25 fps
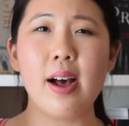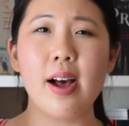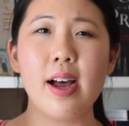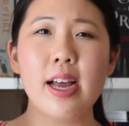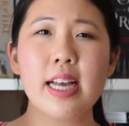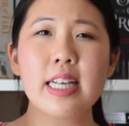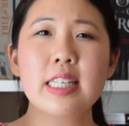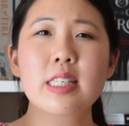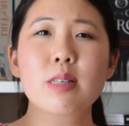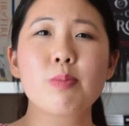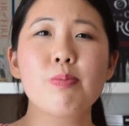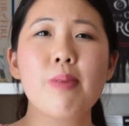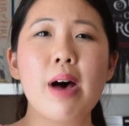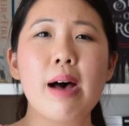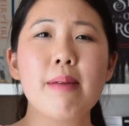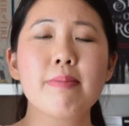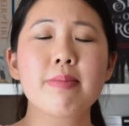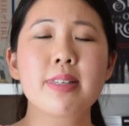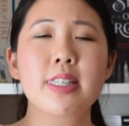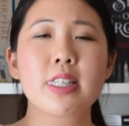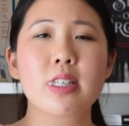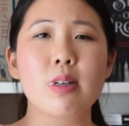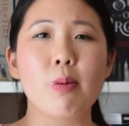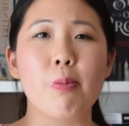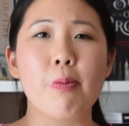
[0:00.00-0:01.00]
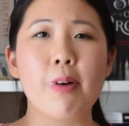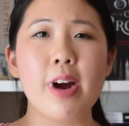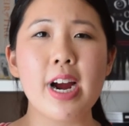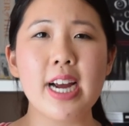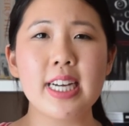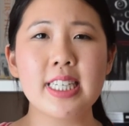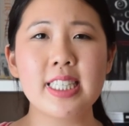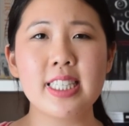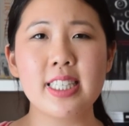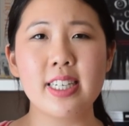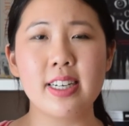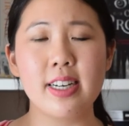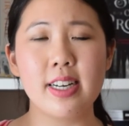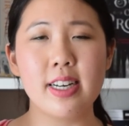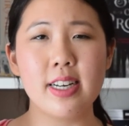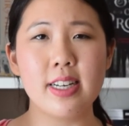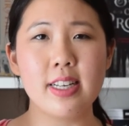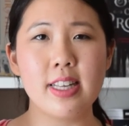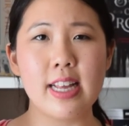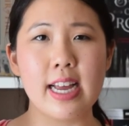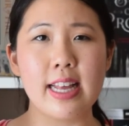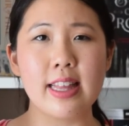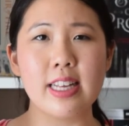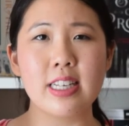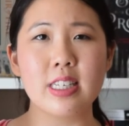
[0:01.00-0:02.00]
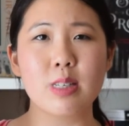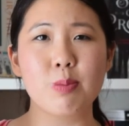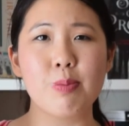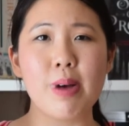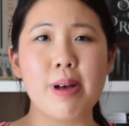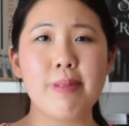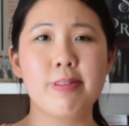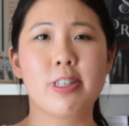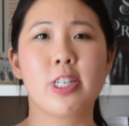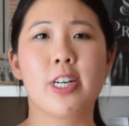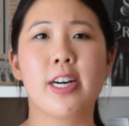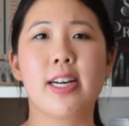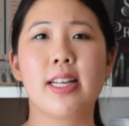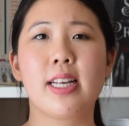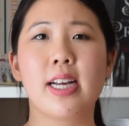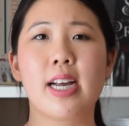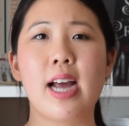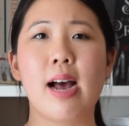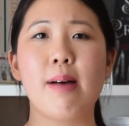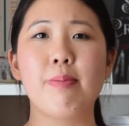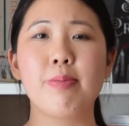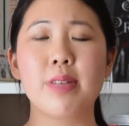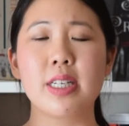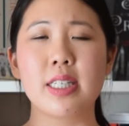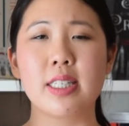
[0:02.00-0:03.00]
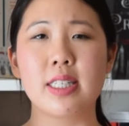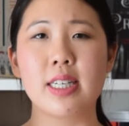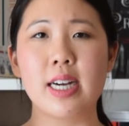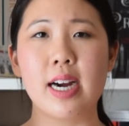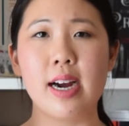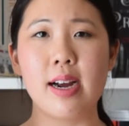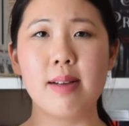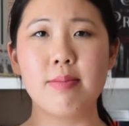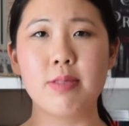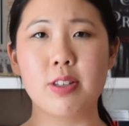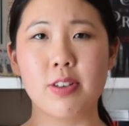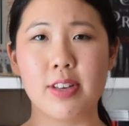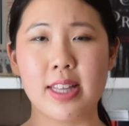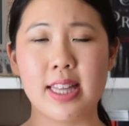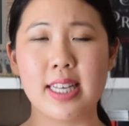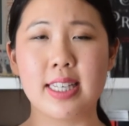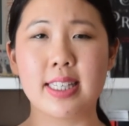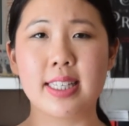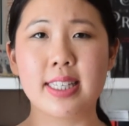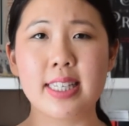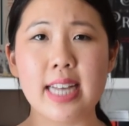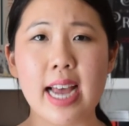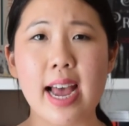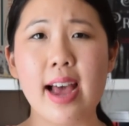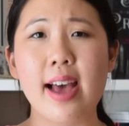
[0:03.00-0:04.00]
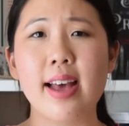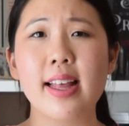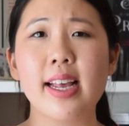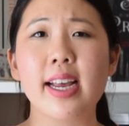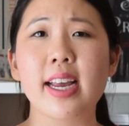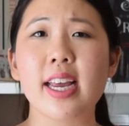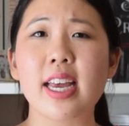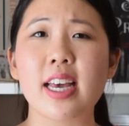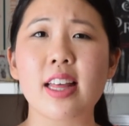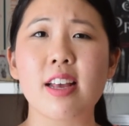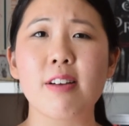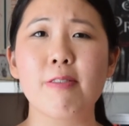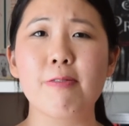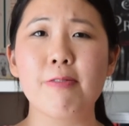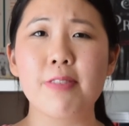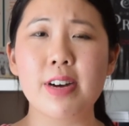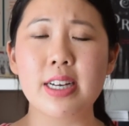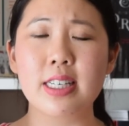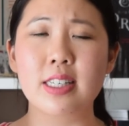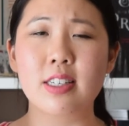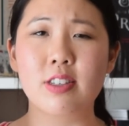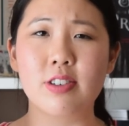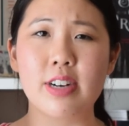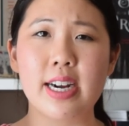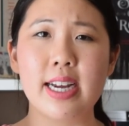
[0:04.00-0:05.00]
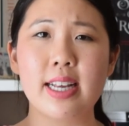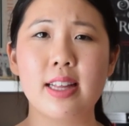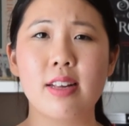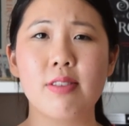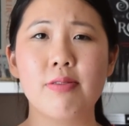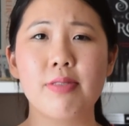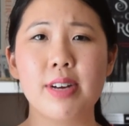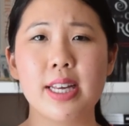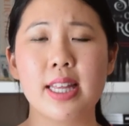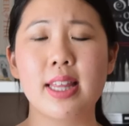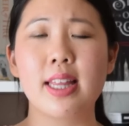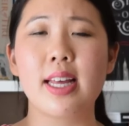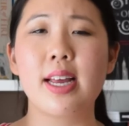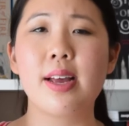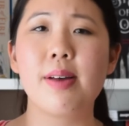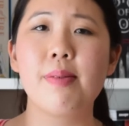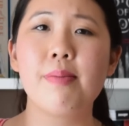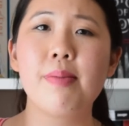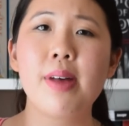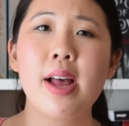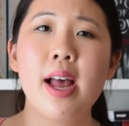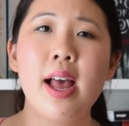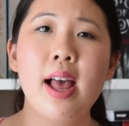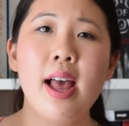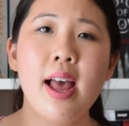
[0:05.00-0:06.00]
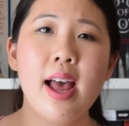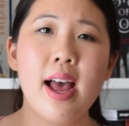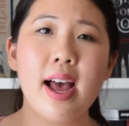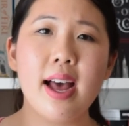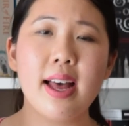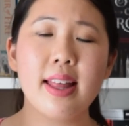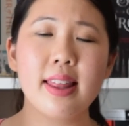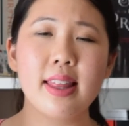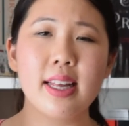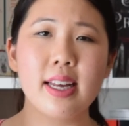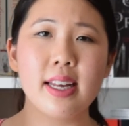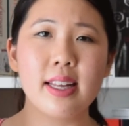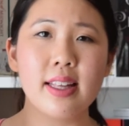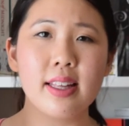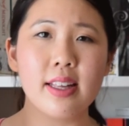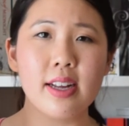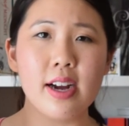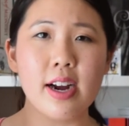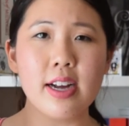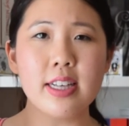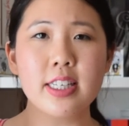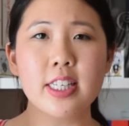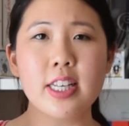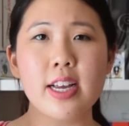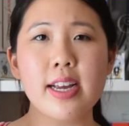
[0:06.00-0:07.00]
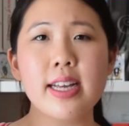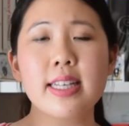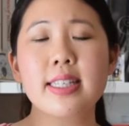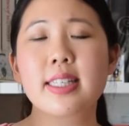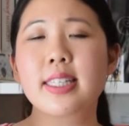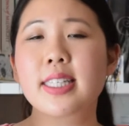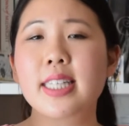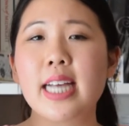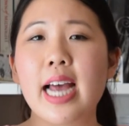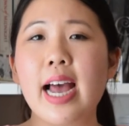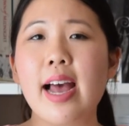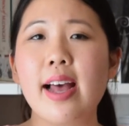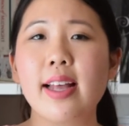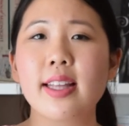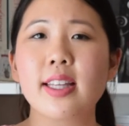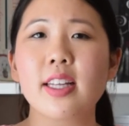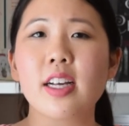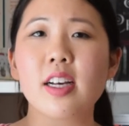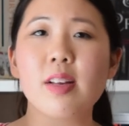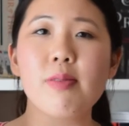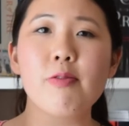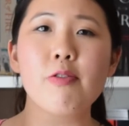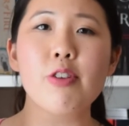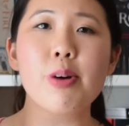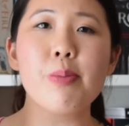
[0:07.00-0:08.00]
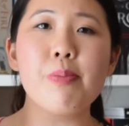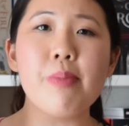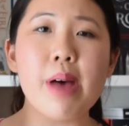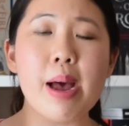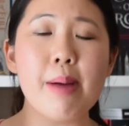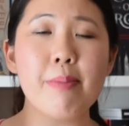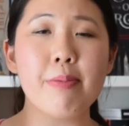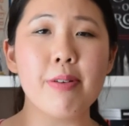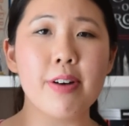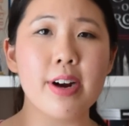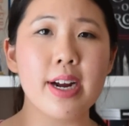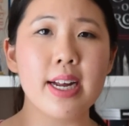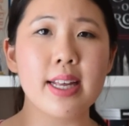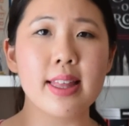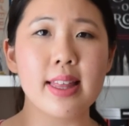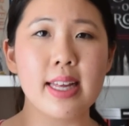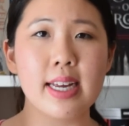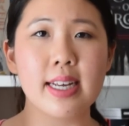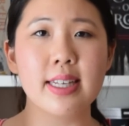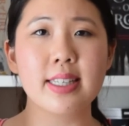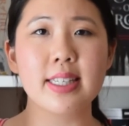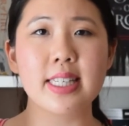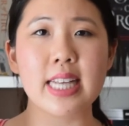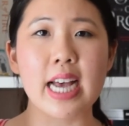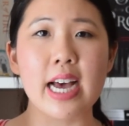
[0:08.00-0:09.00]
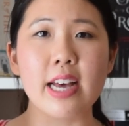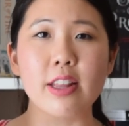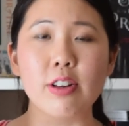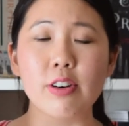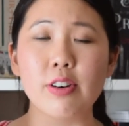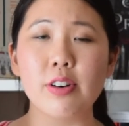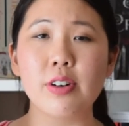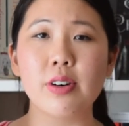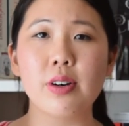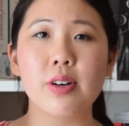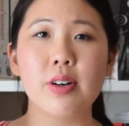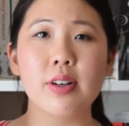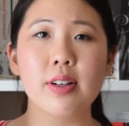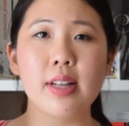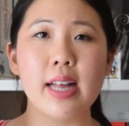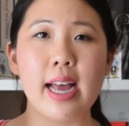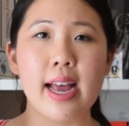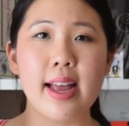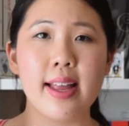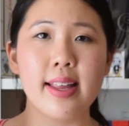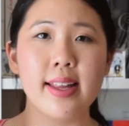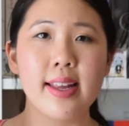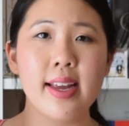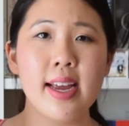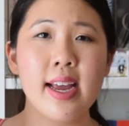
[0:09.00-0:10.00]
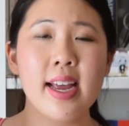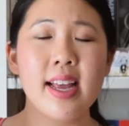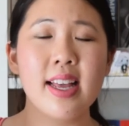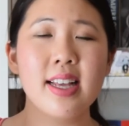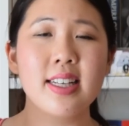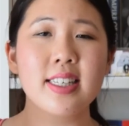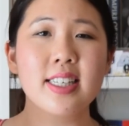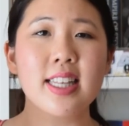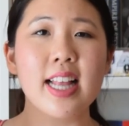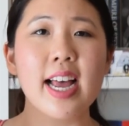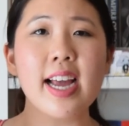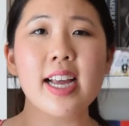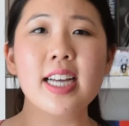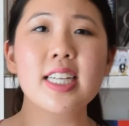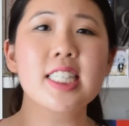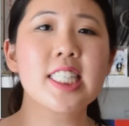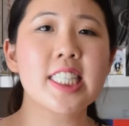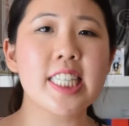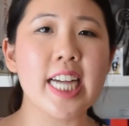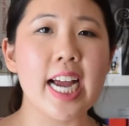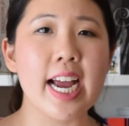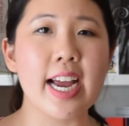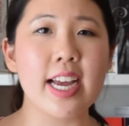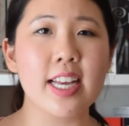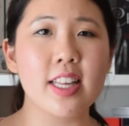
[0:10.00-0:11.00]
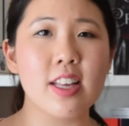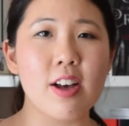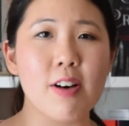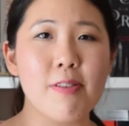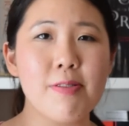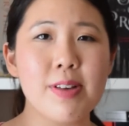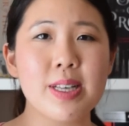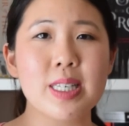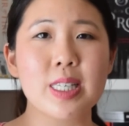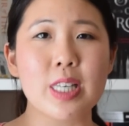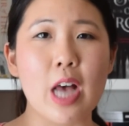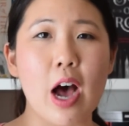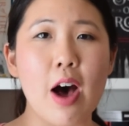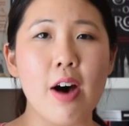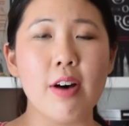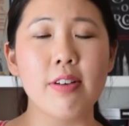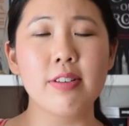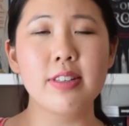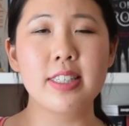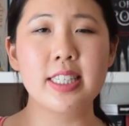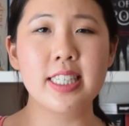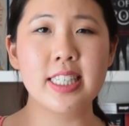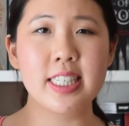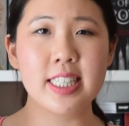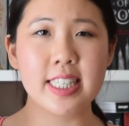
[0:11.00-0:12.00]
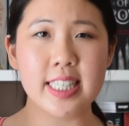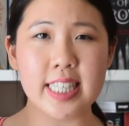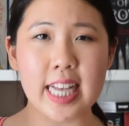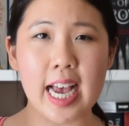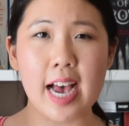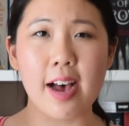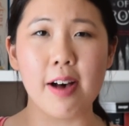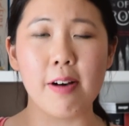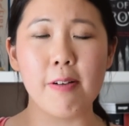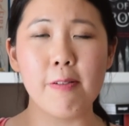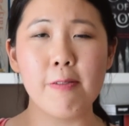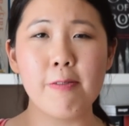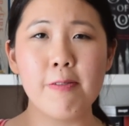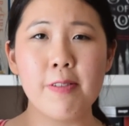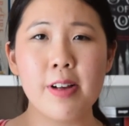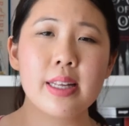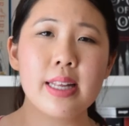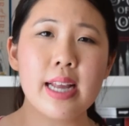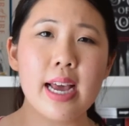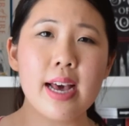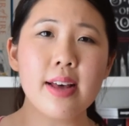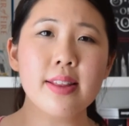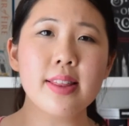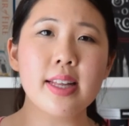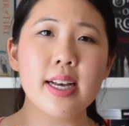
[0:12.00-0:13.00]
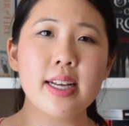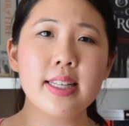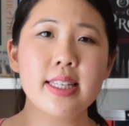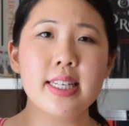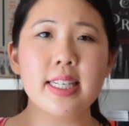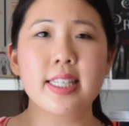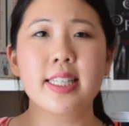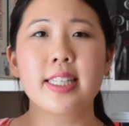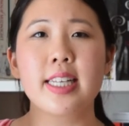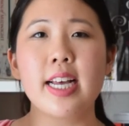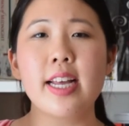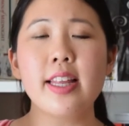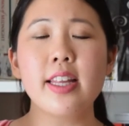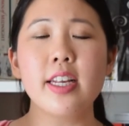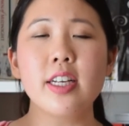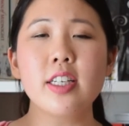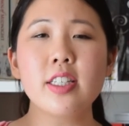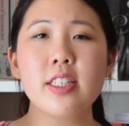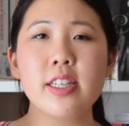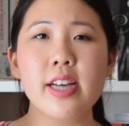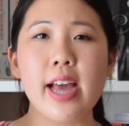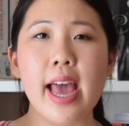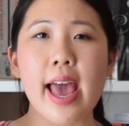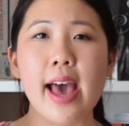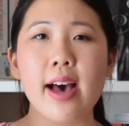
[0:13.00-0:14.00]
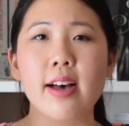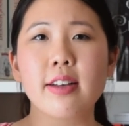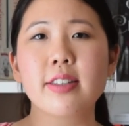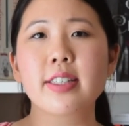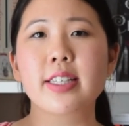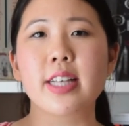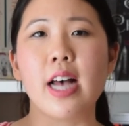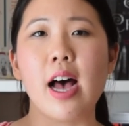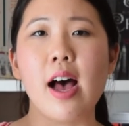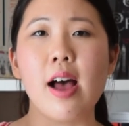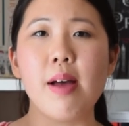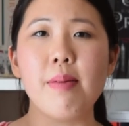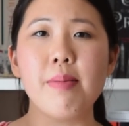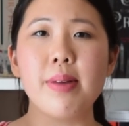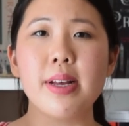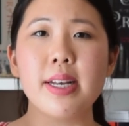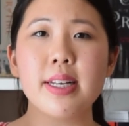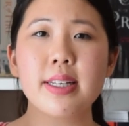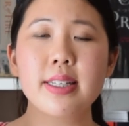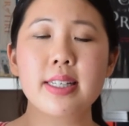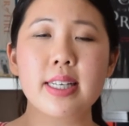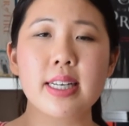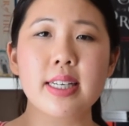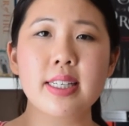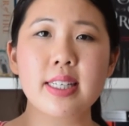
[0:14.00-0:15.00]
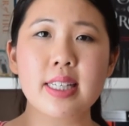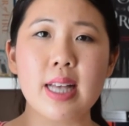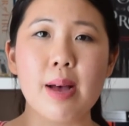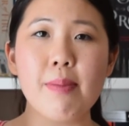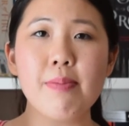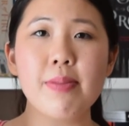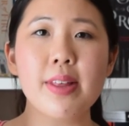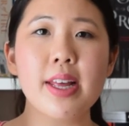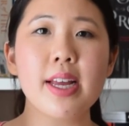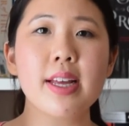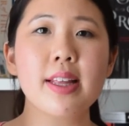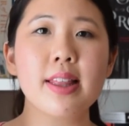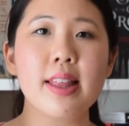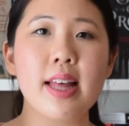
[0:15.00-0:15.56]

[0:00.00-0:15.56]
his mom's depression and his mom trying to come to terms with his dad and getting frustrated with him. And then also his dad not remembering things at all, and he's like a shade of his old self. Now, the descent into Alzheimer's is something